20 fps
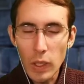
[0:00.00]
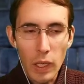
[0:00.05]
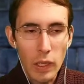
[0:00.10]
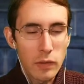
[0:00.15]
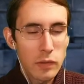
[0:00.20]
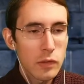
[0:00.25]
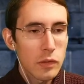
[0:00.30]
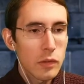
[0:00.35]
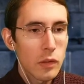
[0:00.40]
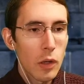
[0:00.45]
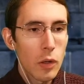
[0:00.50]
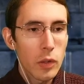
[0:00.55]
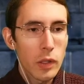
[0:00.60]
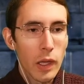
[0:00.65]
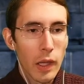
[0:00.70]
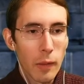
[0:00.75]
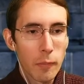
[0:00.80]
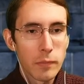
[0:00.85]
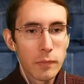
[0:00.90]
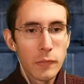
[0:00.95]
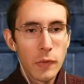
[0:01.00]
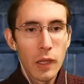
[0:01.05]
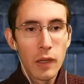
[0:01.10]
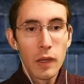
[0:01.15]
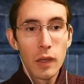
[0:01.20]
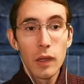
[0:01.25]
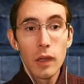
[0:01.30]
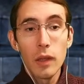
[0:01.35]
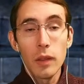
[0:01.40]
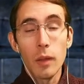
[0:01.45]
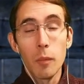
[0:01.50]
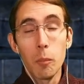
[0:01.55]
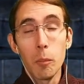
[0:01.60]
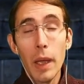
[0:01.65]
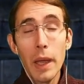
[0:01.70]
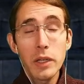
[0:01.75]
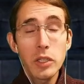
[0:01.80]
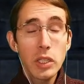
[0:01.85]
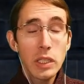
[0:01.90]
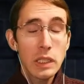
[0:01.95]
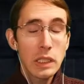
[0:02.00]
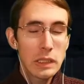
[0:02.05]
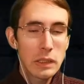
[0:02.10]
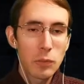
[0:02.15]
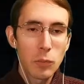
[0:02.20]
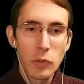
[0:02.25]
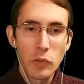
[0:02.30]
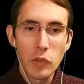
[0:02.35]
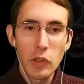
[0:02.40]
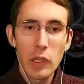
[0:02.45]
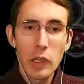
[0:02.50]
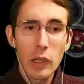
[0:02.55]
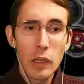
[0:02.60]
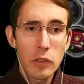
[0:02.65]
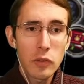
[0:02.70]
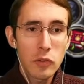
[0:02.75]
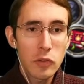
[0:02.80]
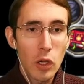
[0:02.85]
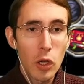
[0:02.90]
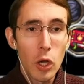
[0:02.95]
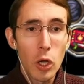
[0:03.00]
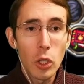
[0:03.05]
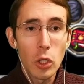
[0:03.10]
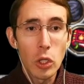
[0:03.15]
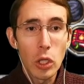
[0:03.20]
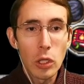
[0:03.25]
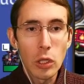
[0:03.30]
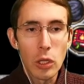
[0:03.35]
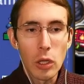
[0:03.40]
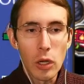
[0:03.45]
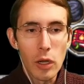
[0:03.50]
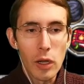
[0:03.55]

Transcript: Yes. Okay. The magic was in us all